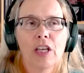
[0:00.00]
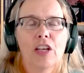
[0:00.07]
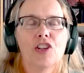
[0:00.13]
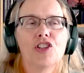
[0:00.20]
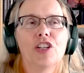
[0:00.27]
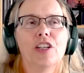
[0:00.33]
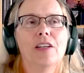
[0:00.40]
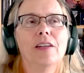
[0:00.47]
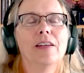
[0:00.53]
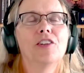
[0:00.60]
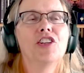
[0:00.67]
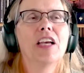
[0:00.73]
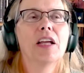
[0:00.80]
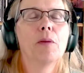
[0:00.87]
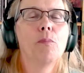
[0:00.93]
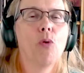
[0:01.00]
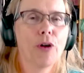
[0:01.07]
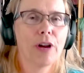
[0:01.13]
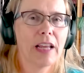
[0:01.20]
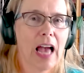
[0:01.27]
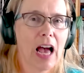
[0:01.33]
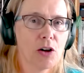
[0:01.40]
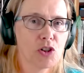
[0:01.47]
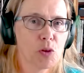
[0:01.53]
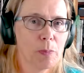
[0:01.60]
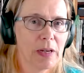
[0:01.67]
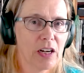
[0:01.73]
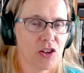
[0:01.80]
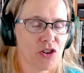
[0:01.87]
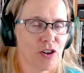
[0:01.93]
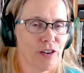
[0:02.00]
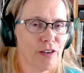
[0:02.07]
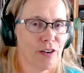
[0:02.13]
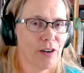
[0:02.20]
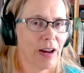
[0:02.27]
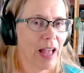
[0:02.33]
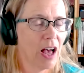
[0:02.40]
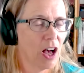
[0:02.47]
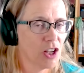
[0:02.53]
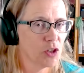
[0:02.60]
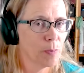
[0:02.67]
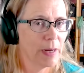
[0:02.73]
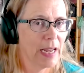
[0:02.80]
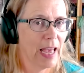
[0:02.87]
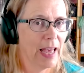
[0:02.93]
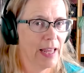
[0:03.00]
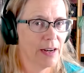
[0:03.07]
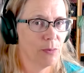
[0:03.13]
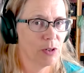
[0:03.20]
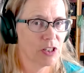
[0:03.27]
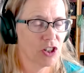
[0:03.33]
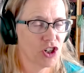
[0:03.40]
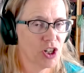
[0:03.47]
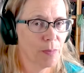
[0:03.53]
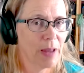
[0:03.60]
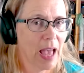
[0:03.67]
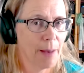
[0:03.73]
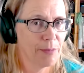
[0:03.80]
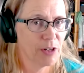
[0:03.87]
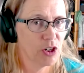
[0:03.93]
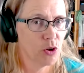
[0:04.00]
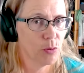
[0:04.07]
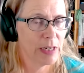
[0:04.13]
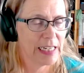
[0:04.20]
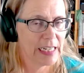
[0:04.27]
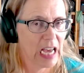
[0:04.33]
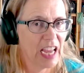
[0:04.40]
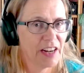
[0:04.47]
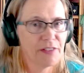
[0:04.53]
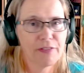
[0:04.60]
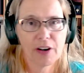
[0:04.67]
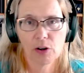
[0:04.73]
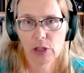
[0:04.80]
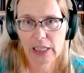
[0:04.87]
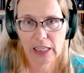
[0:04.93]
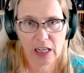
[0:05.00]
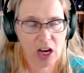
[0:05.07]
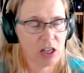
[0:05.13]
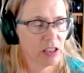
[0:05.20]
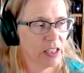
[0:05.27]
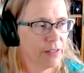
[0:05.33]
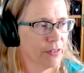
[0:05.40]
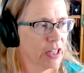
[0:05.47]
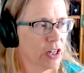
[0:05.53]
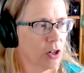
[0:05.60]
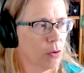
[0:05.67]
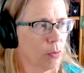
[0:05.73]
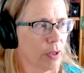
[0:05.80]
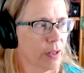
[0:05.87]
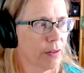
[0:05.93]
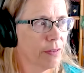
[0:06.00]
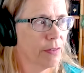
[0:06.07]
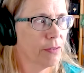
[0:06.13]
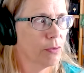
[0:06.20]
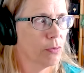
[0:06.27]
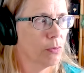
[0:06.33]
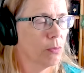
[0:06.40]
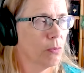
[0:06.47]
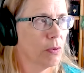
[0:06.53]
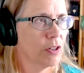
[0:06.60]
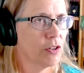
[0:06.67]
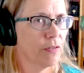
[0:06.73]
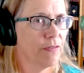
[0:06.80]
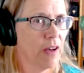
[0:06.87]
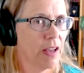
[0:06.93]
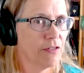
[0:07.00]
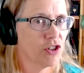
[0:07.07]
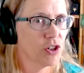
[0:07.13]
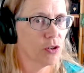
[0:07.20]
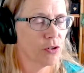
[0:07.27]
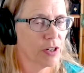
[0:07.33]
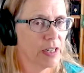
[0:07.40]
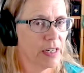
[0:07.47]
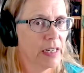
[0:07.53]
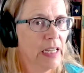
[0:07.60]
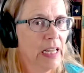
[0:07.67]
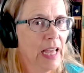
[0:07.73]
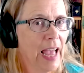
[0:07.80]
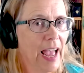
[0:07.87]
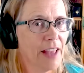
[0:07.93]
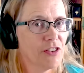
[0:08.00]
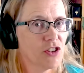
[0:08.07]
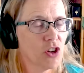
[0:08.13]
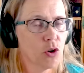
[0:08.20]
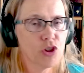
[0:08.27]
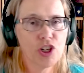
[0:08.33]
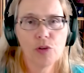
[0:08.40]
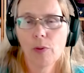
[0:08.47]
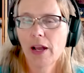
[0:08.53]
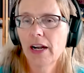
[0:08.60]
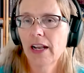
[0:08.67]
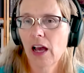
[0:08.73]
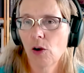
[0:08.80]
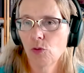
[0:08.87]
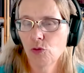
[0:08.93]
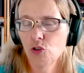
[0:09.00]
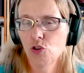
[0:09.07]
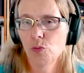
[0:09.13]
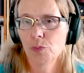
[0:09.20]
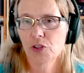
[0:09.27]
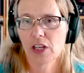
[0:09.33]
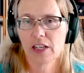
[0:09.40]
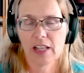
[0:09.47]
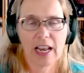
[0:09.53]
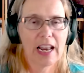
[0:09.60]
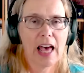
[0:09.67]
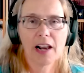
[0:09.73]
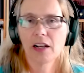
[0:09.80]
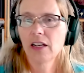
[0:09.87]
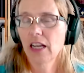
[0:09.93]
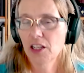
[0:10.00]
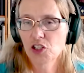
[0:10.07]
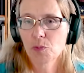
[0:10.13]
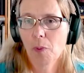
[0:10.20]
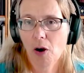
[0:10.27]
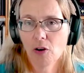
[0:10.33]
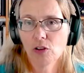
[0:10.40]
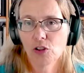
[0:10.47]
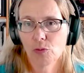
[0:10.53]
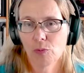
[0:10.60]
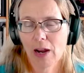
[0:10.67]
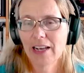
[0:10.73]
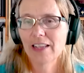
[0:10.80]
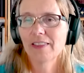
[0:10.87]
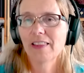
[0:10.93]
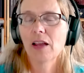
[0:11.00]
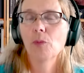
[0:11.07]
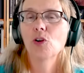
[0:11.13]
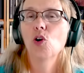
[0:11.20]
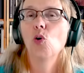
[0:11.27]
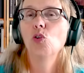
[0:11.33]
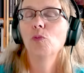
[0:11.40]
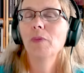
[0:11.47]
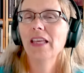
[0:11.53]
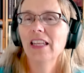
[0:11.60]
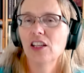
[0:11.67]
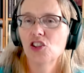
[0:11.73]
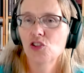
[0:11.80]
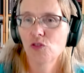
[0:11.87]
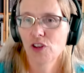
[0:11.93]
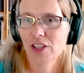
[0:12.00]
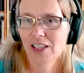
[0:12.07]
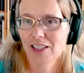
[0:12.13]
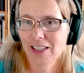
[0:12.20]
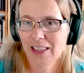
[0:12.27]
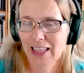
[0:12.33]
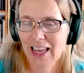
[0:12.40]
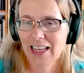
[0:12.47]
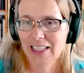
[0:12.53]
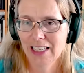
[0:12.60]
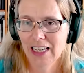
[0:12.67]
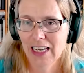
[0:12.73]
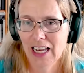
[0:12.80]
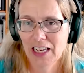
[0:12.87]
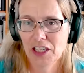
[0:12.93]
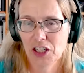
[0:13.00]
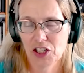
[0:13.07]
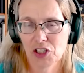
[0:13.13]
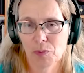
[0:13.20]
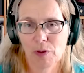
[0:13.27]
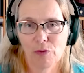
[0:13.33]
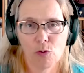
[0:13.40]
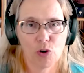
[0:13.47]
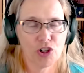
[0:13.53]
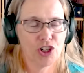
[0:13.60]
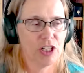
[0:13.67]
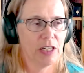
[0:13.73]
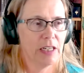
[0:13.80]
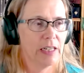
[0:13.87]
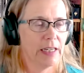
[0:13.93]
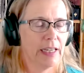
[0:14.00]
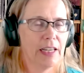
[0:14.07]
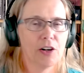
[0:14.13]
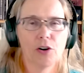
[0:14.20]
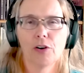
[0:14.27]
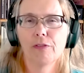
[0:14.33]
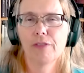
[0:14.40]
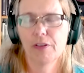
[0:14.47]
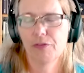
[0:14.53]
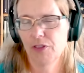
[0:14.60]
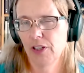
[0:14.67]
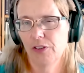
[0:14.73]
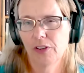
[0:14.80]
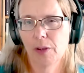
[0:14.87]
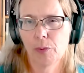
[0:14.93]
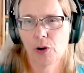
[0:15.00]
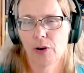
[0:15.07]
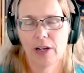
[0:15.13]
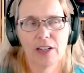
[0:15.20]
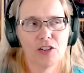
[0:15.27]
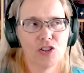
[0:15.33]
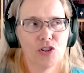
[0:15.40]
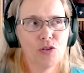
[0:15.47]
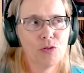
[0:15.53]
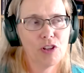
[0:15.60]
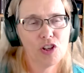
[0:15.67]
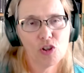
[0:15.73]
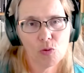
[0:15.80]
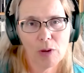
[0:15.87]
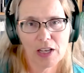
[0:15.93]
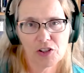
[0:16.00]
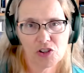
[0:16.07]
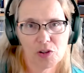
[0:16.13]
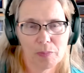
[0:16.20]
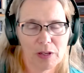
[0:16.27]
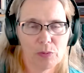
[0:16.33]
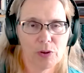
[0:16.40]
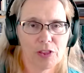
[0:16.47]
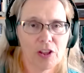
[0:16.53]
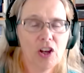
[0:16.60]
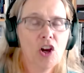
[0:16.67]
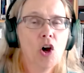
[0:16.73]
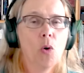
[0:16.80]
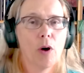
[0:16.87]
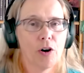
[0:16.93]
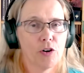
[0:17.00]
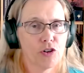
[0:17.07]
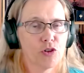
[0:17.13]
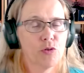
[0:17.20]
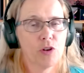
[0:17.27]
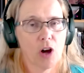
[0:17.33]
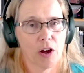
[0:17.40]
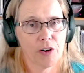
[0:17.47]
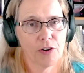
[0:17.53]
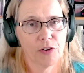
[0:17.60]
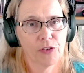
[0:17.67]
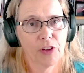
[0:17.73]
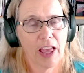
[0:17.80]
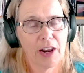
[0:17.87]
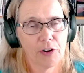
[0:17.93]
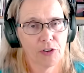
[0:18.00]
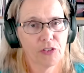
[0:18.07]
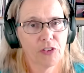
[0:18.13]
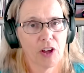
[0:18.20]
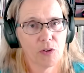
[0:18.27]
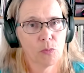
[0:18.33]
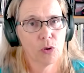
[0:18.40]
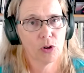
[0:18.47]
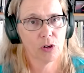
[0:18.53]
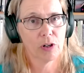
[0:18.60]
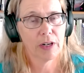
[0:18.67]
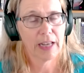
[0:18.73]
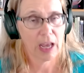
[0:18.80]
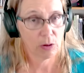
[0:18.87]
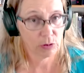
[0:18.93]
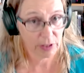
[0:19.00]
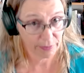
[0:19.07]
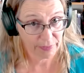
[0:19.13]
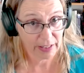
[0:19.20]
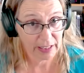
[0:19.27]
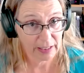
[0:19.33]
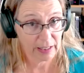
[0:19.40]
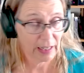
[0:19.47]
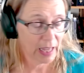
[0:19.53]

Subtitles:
She had a boarding house because her husband was a ship captain who had died fairly young, leaving her with 1 to 5 children. And so she rented out rooms and then had a nice parlor, right? And they would hold meetings for this in the 1890s before she, in her 50s, immigrated to the US to be with where her 2 daughters and her son were now living.